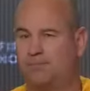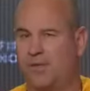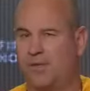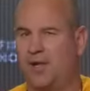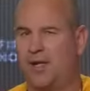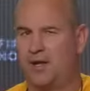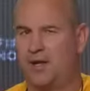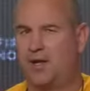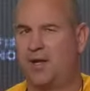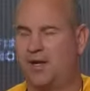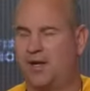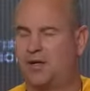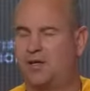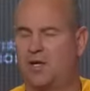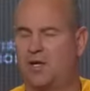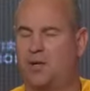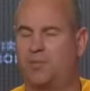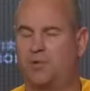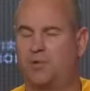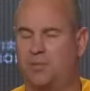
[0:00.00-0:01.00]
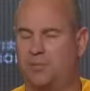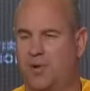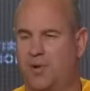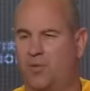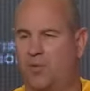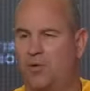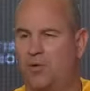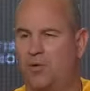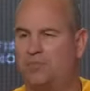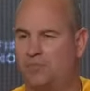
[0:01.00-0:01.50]
a couple of
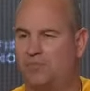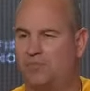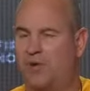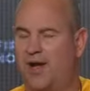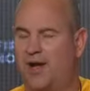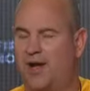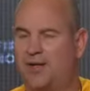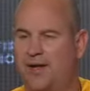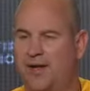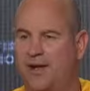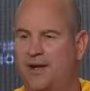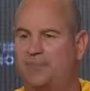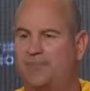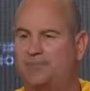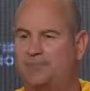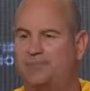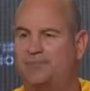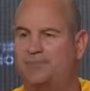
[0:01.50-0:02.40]
more right now.